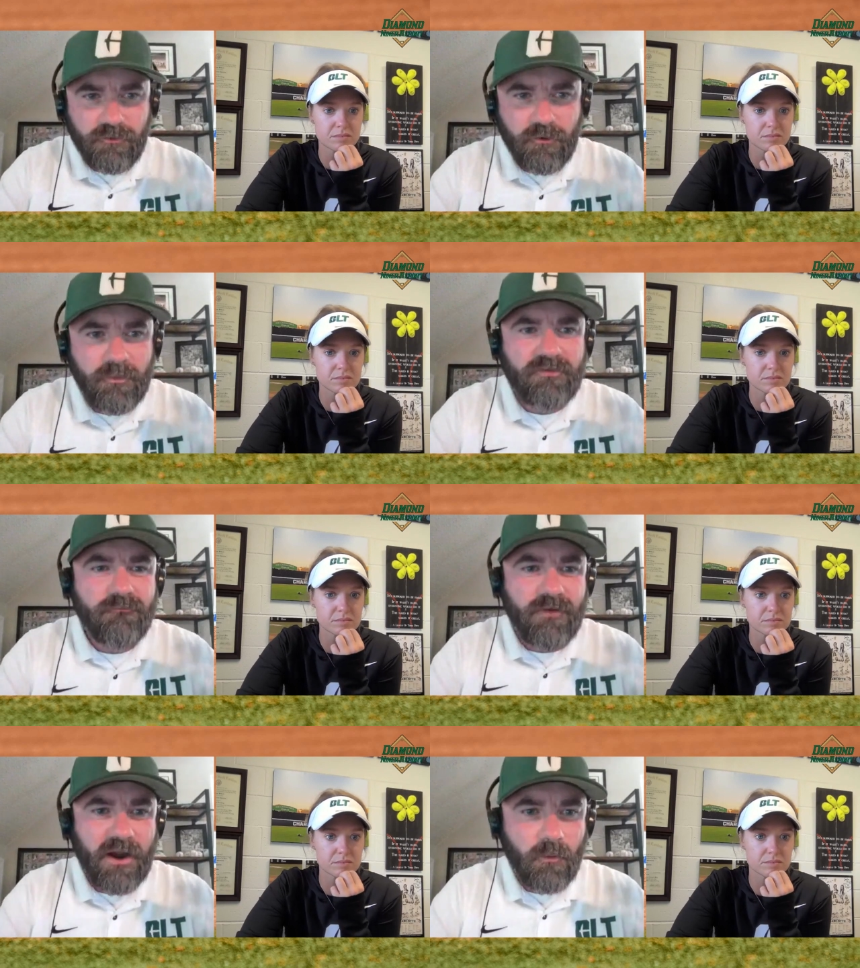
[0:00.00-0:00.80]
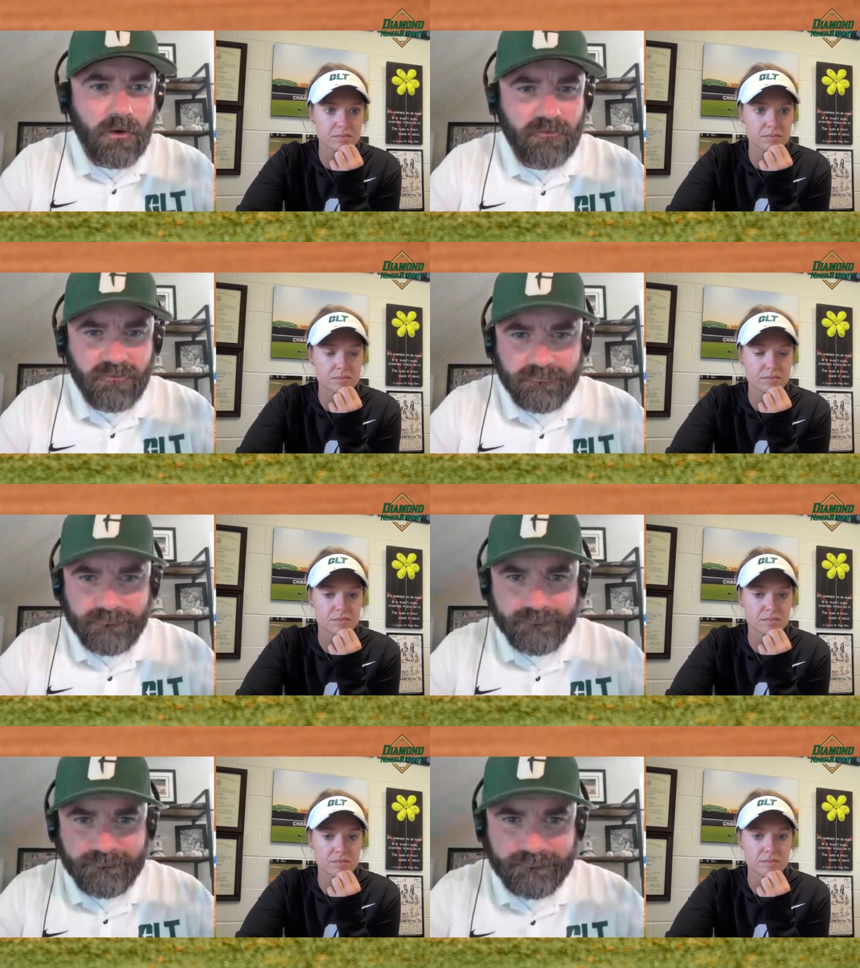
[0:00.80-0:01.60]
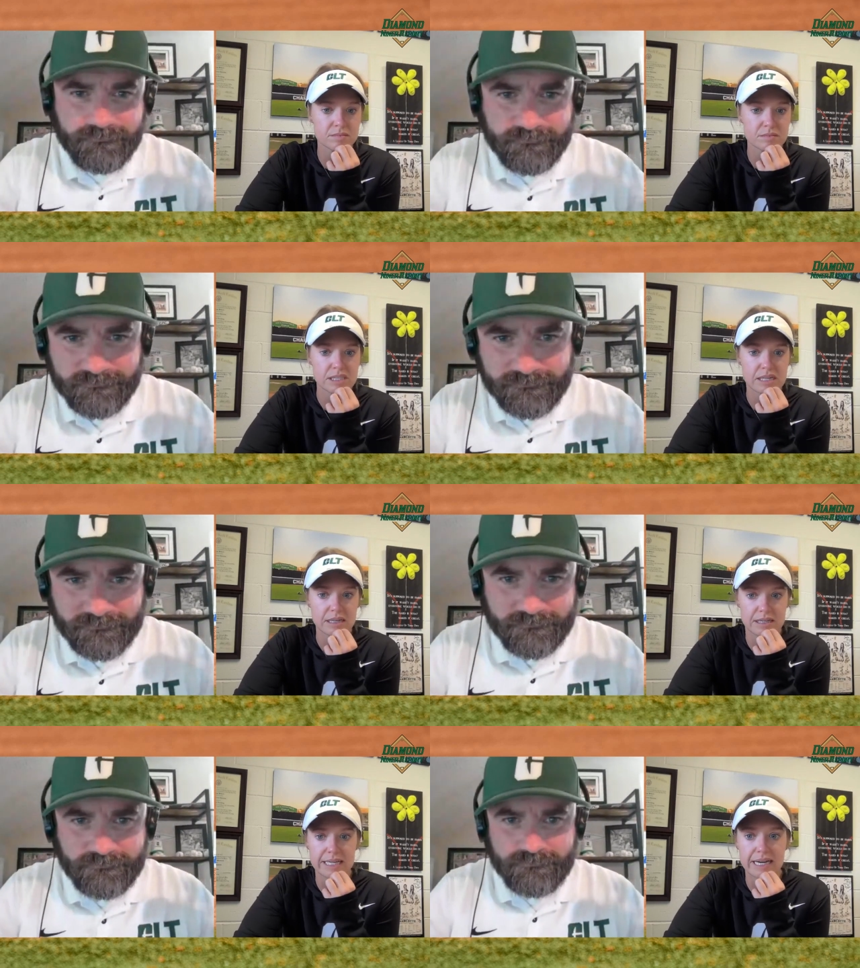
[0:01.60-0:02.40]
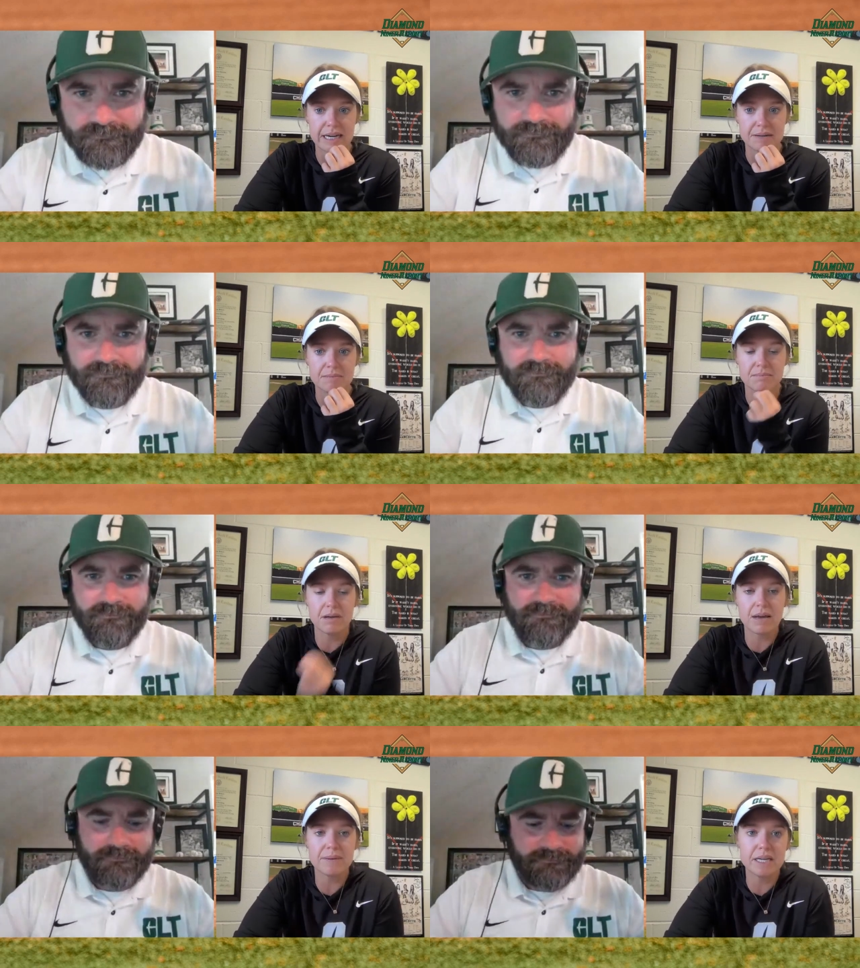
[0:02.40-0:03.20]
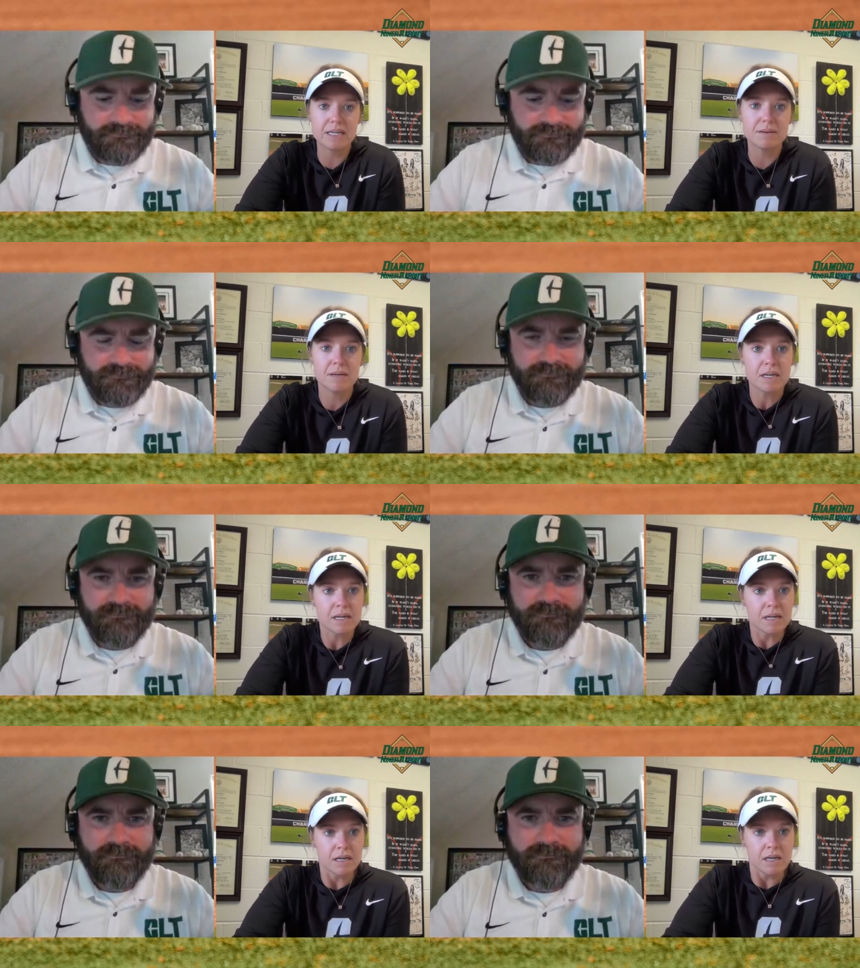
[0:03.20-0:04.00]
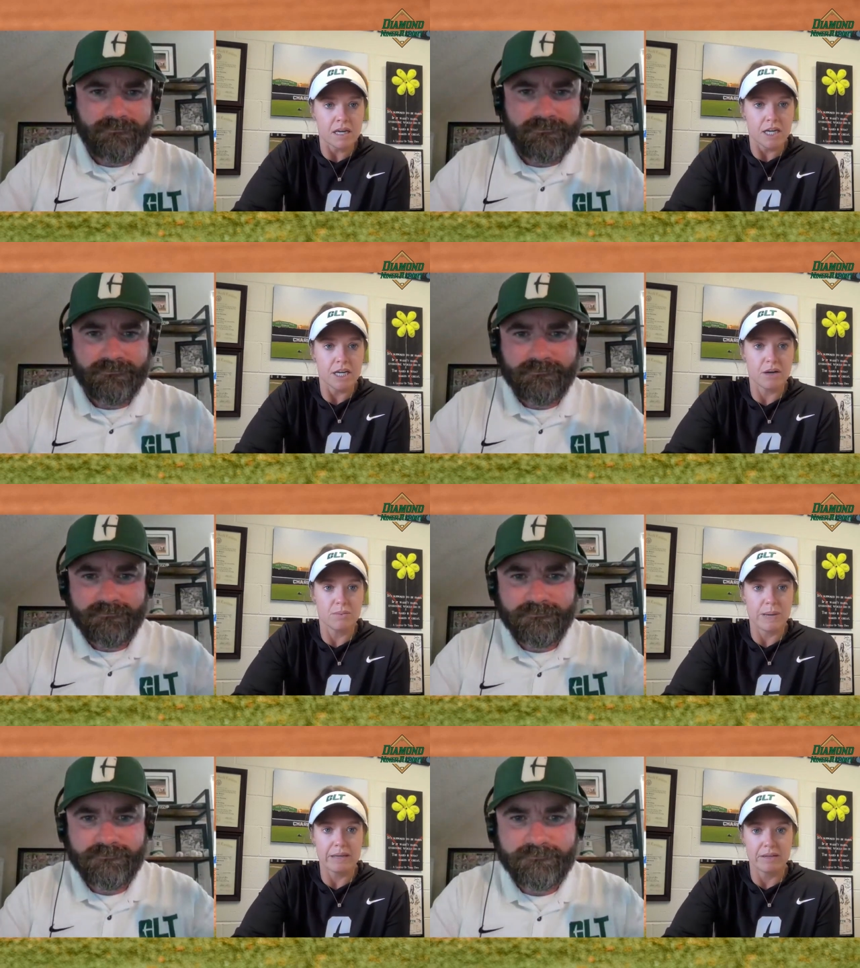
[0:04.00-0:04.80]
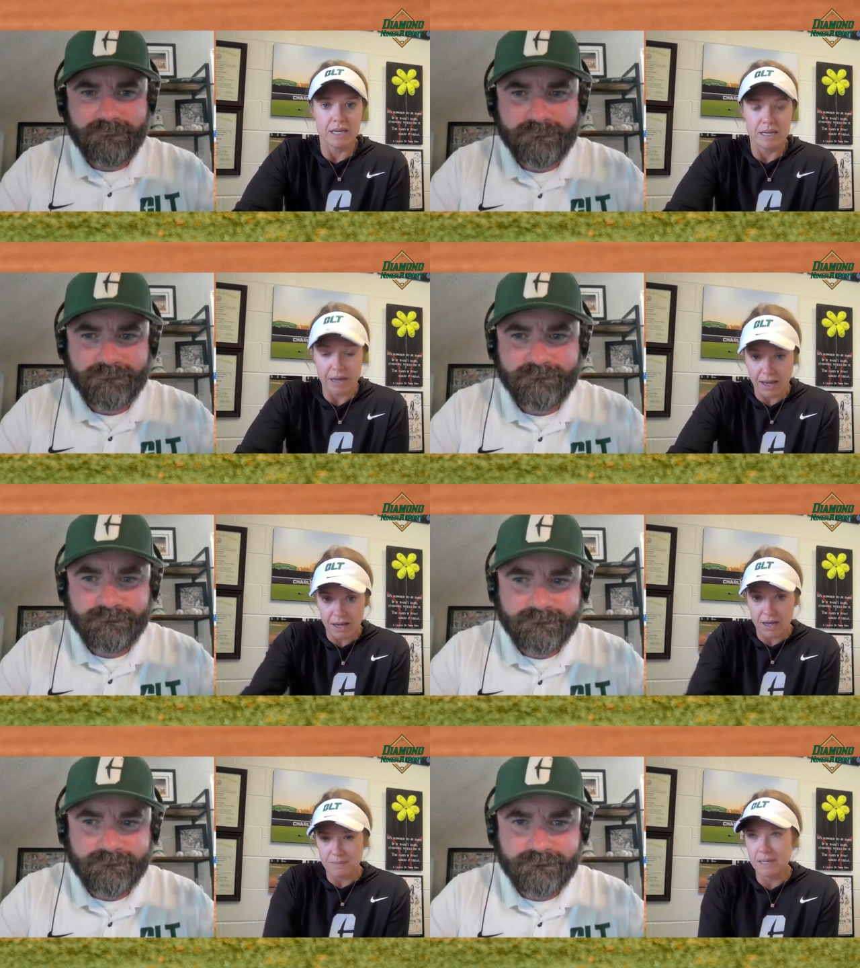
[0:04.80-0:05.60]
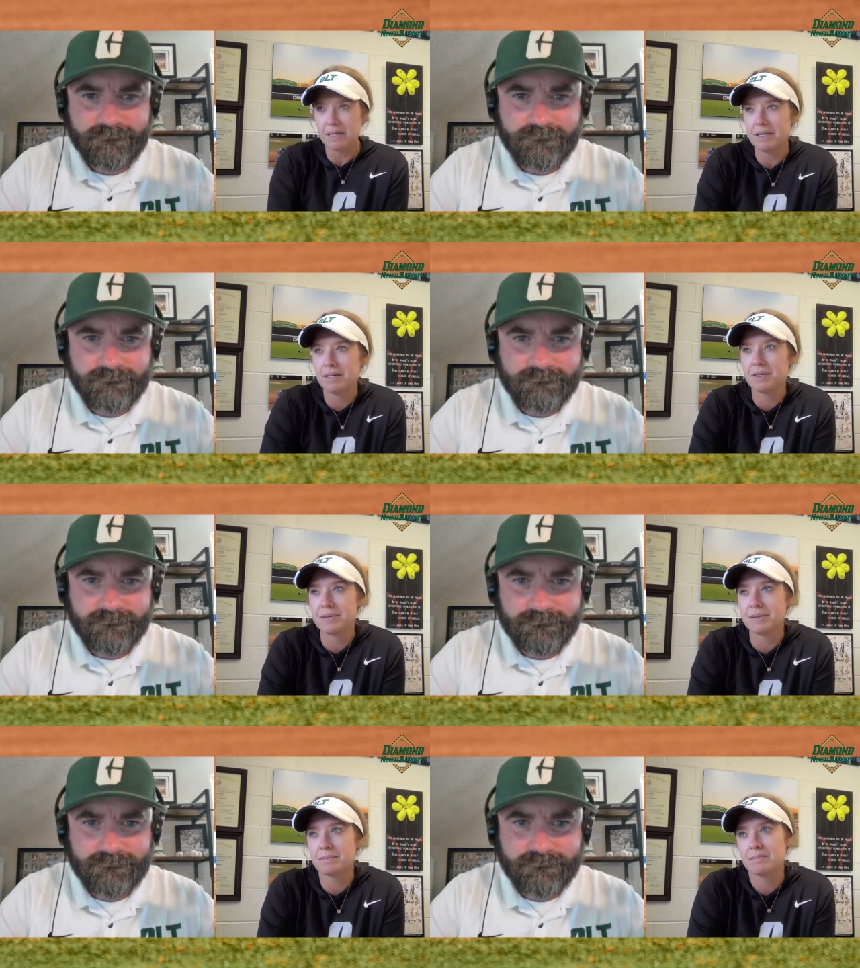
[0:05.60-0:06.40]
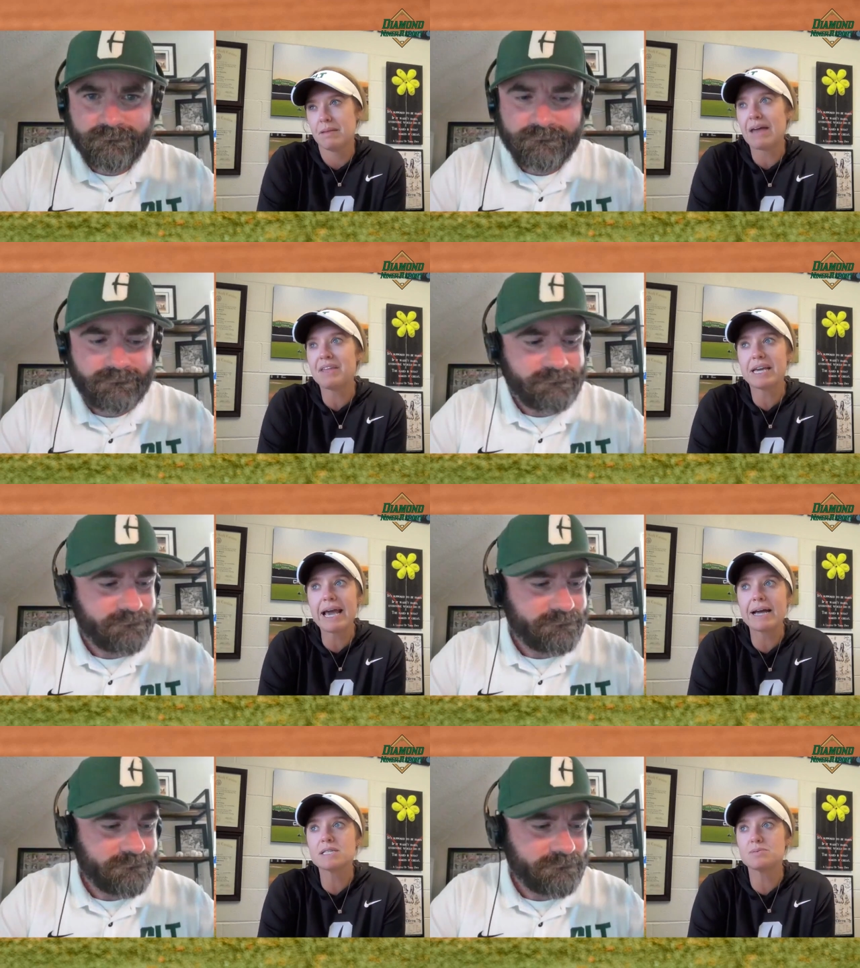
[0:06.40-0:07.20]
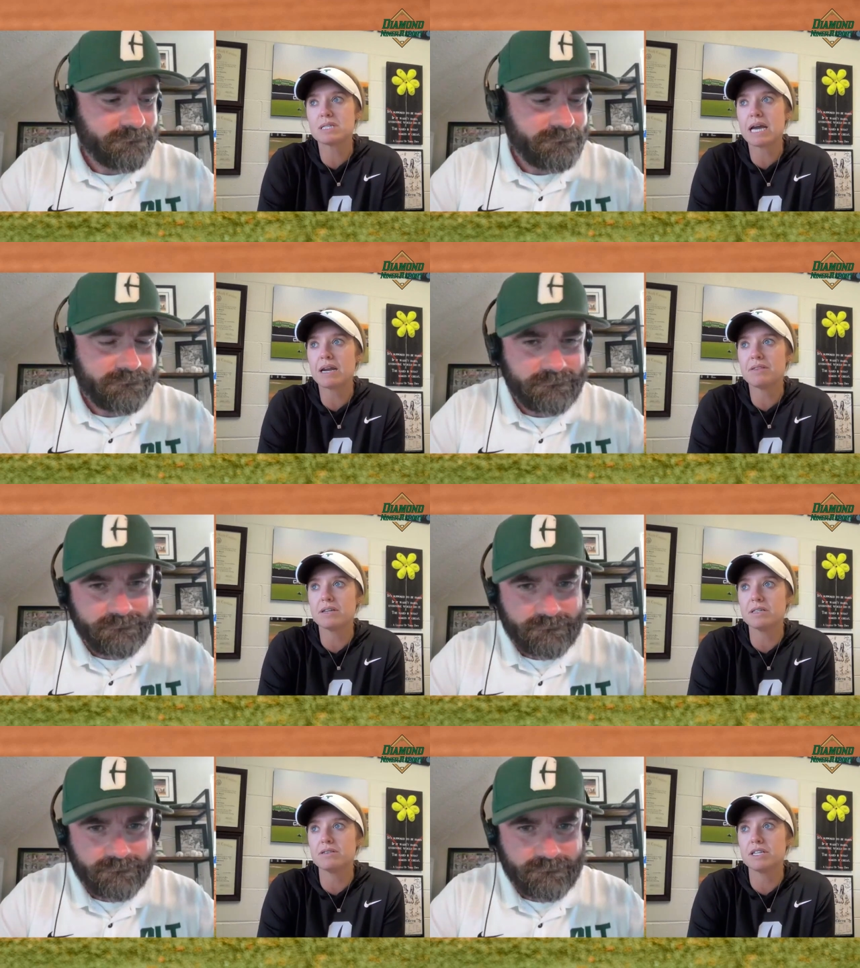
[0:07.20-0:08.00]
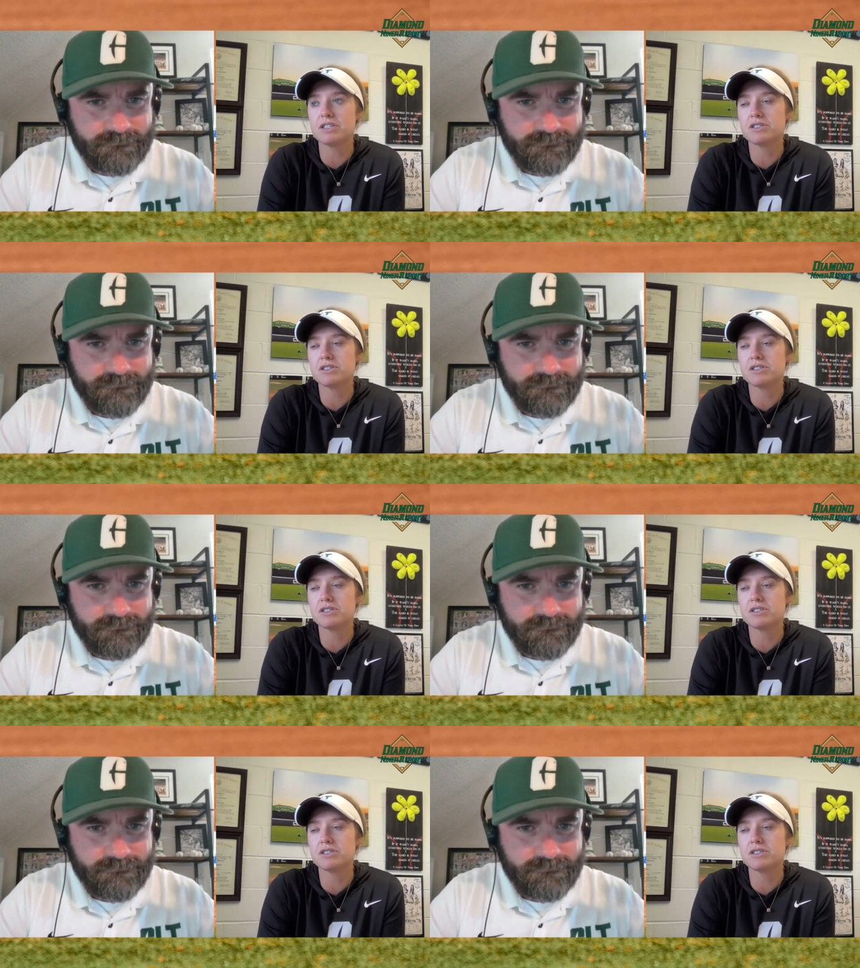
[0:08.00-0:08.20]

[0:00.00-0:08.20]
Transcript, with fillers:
Speaker 1: there's going to be some fireworks.
Speaker 2: Yeah, I mean, you know Bailey. Um, I think Cass was kind of the